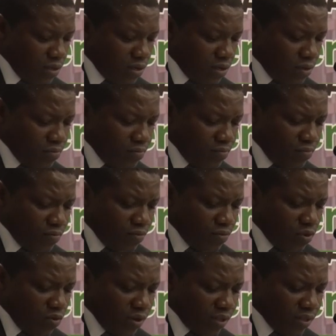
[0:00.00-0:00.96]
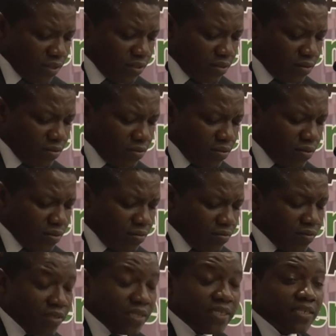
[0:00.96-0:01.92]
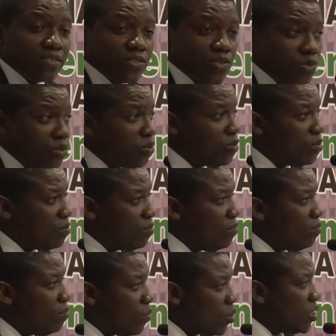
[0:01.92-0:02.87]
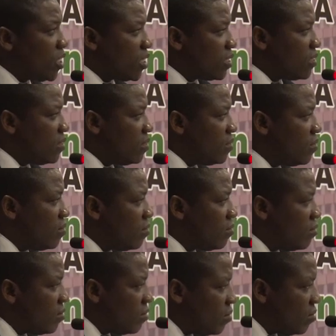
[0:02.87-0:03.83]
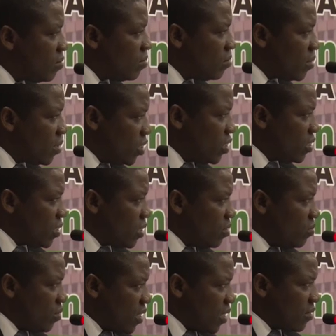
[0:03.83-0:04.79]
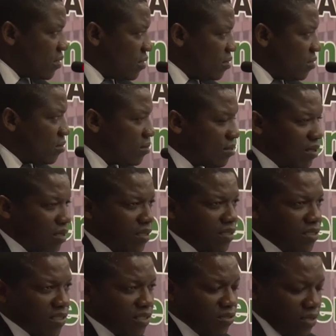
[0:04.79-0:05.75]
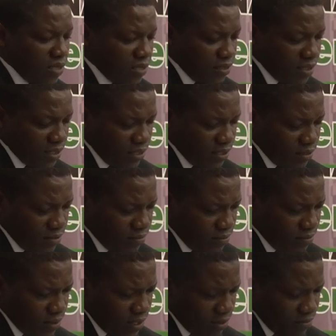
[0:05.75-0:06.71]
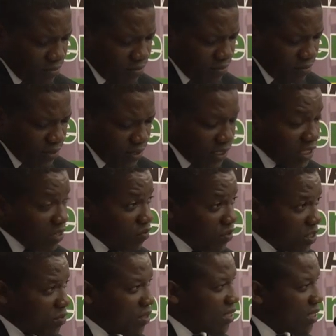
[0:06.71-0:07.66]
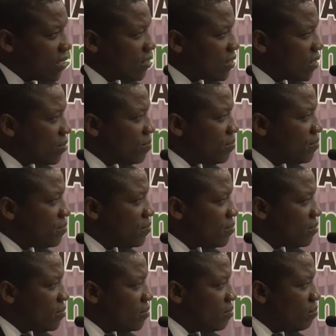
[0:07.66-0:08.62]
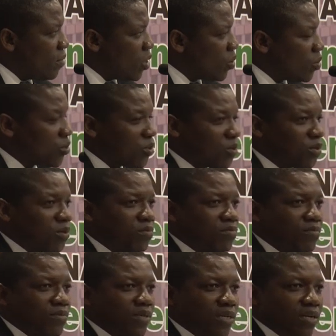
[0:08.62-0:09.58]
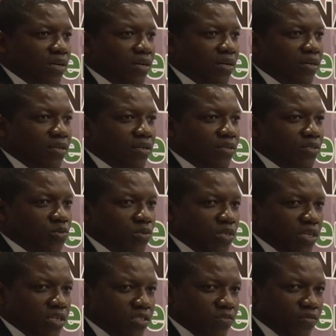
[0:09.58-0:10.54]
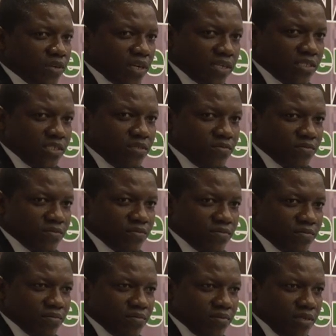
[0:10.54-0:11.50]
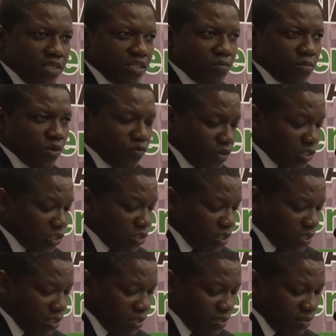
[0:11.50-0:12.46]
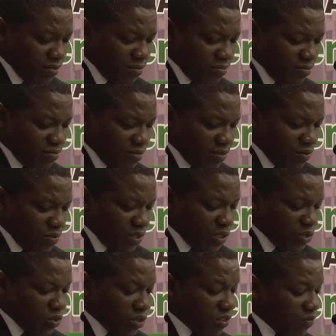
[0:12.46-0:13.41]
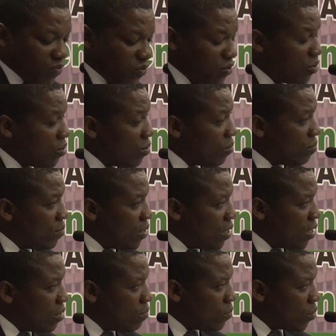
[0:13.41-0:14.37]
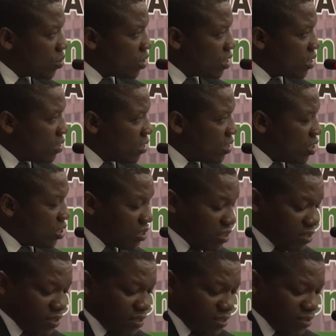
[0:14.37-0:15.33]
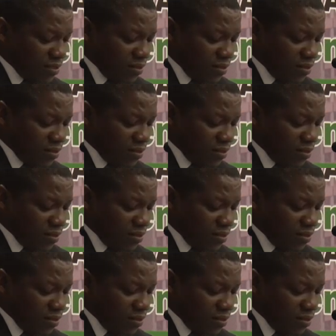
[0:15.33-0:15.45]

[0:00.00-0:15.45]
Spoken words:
with 32 projects registered with us at the Tanzania Investment Center. But also, Sweden is very active in the manufacturing, with 24 projects registered,